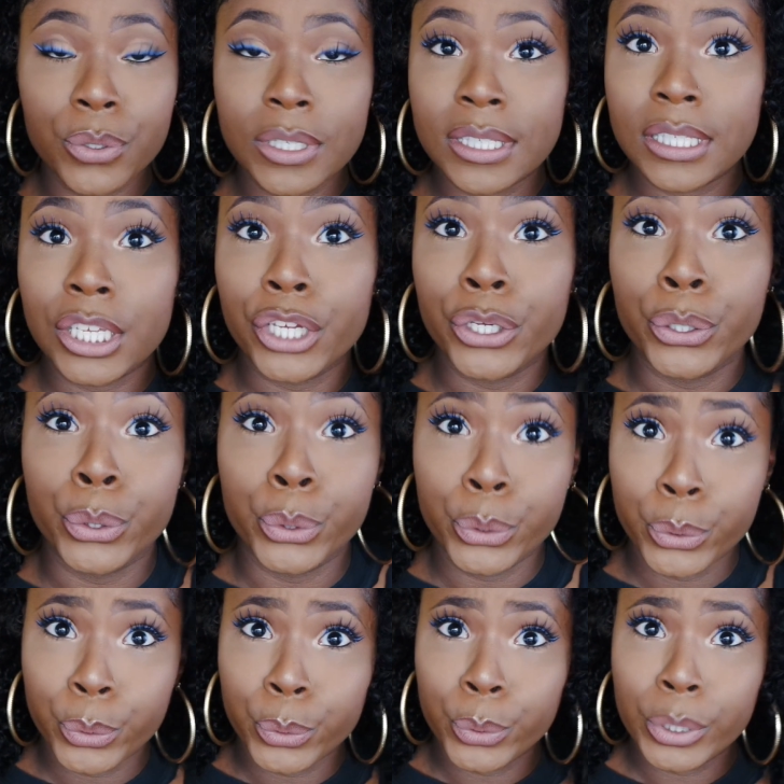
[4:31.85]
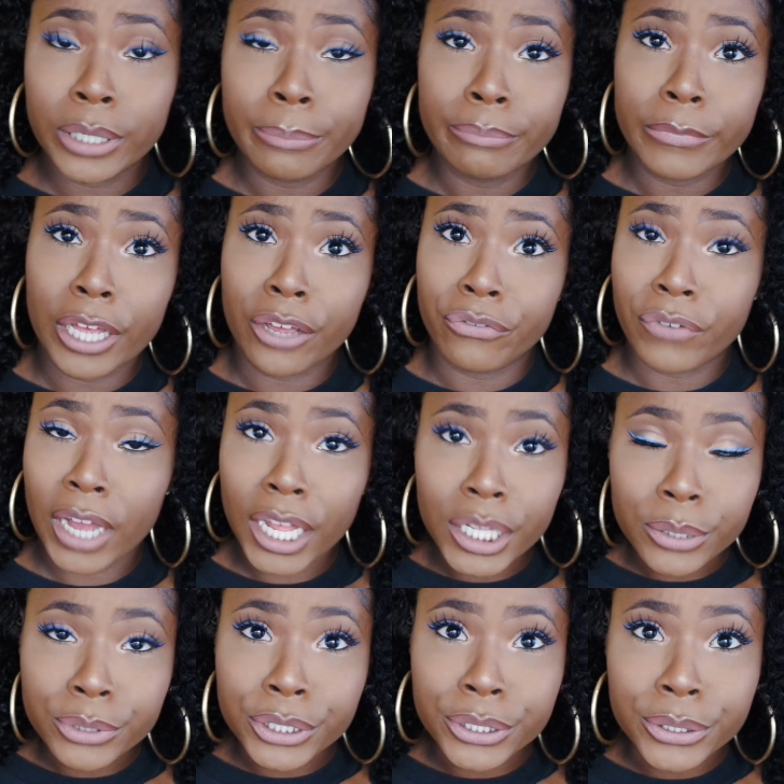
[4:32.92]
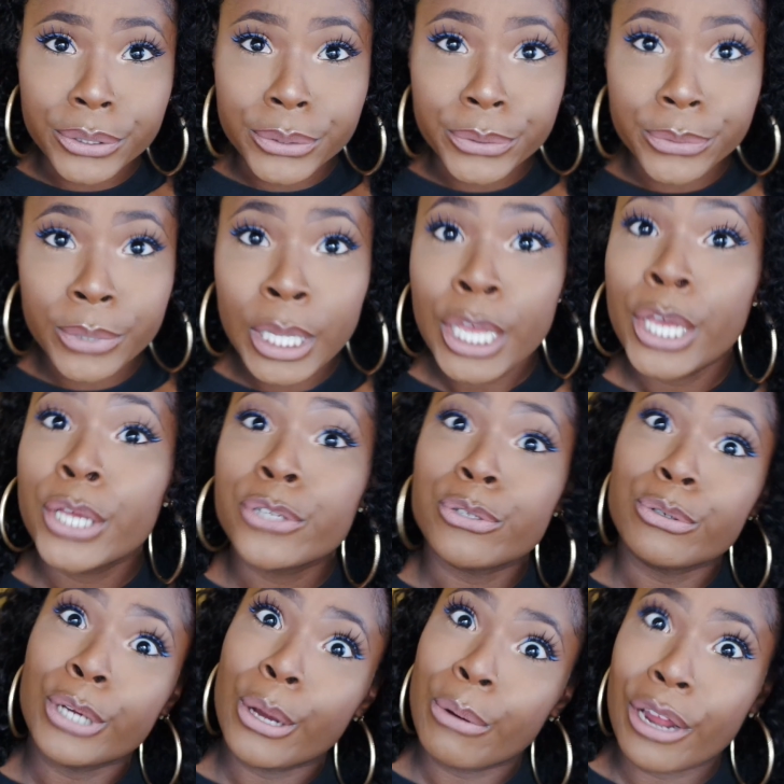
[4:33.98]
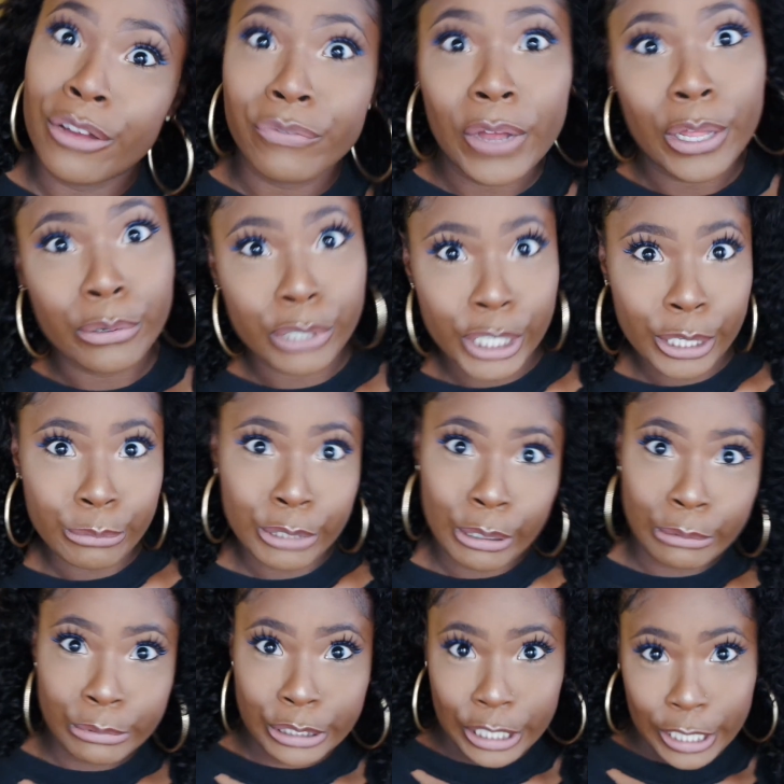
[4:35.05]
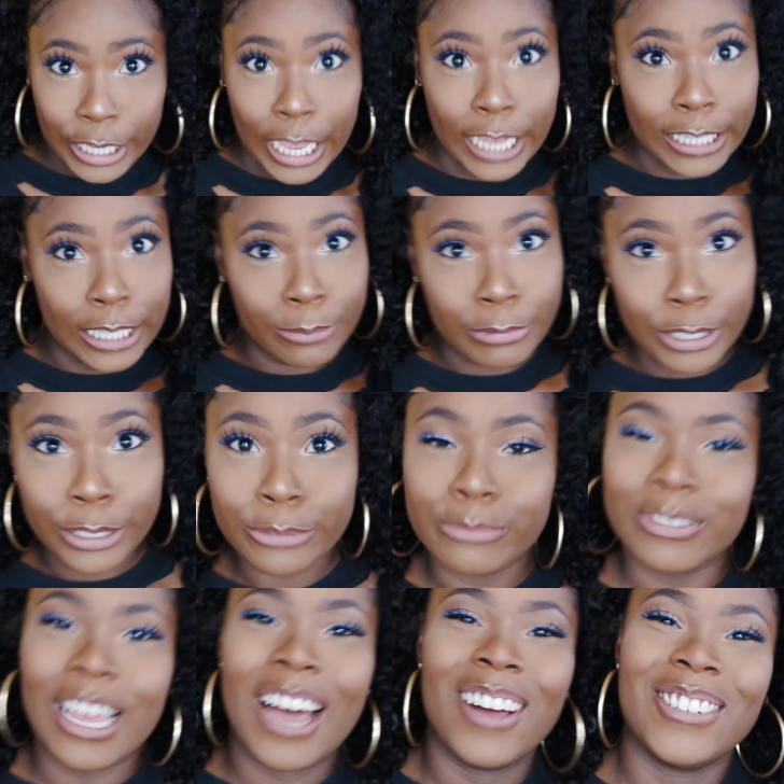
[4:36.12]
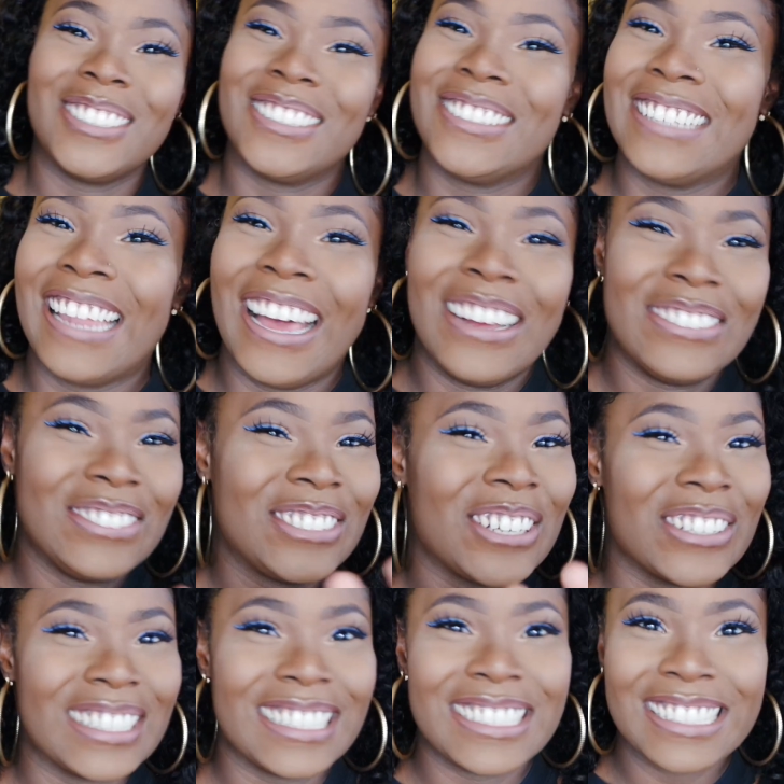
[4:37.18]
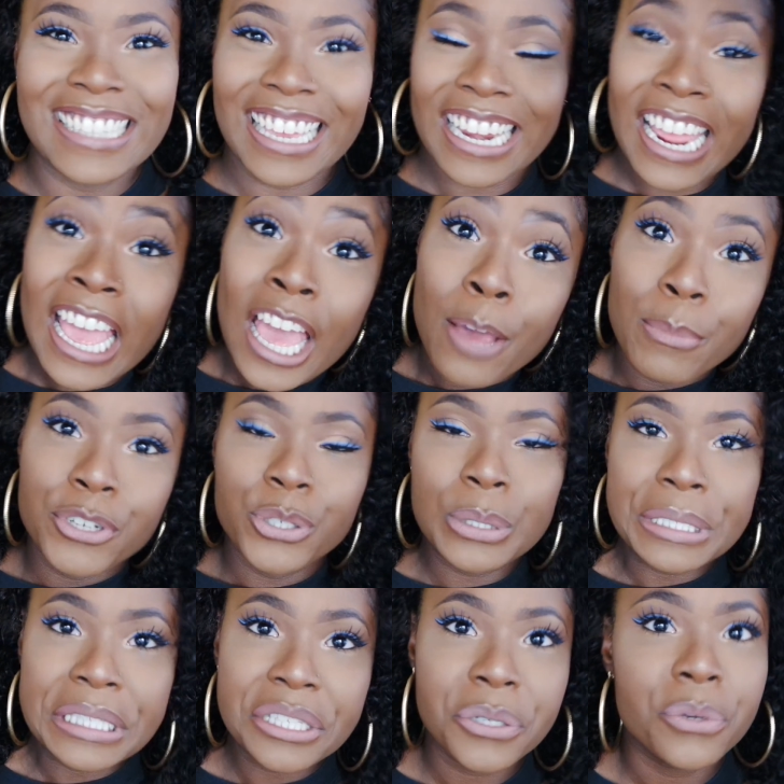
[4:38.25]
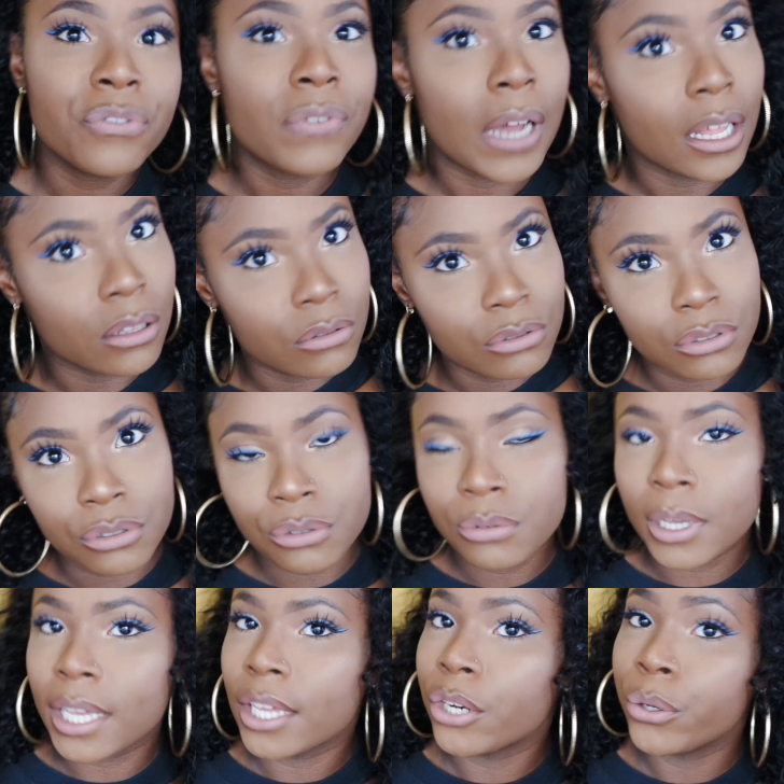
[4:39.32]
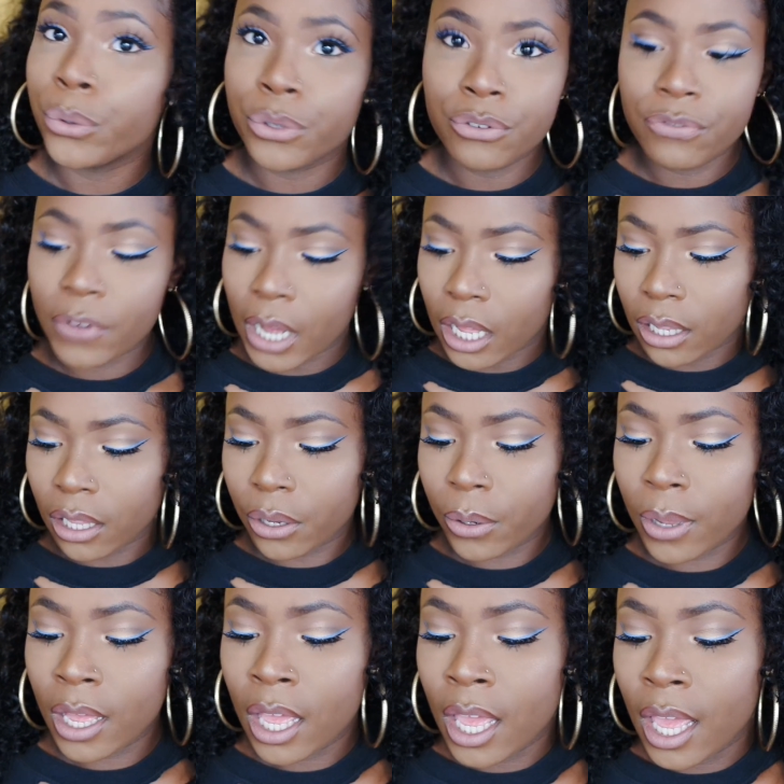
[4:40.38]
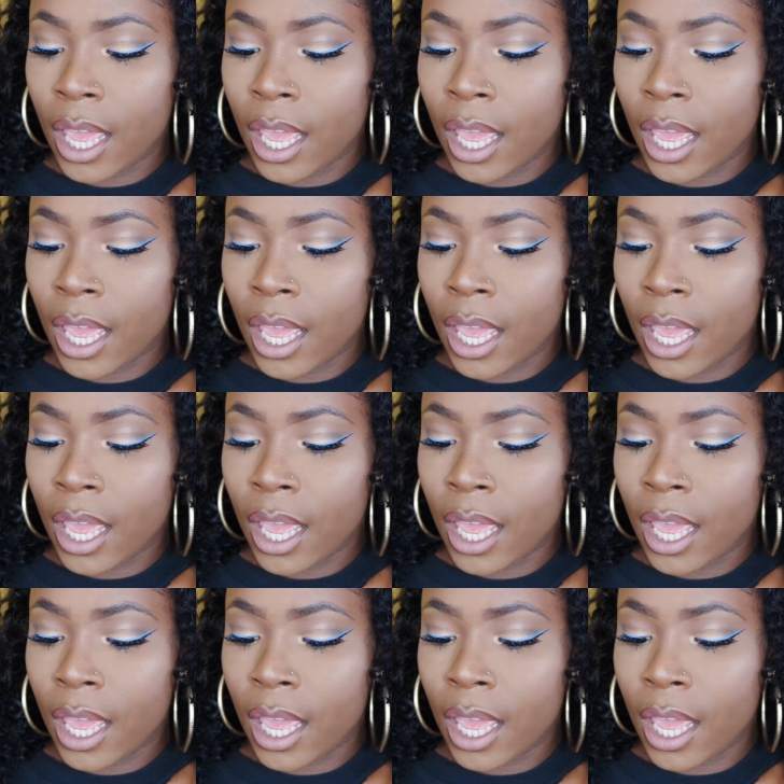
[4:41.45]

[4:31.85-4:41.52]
You can see who unfollowed you, so you can go and unfollow them, you know what I'm saying? Gotta keep them. No, I'm totally just kidding. But you can see who follows you and who you follow.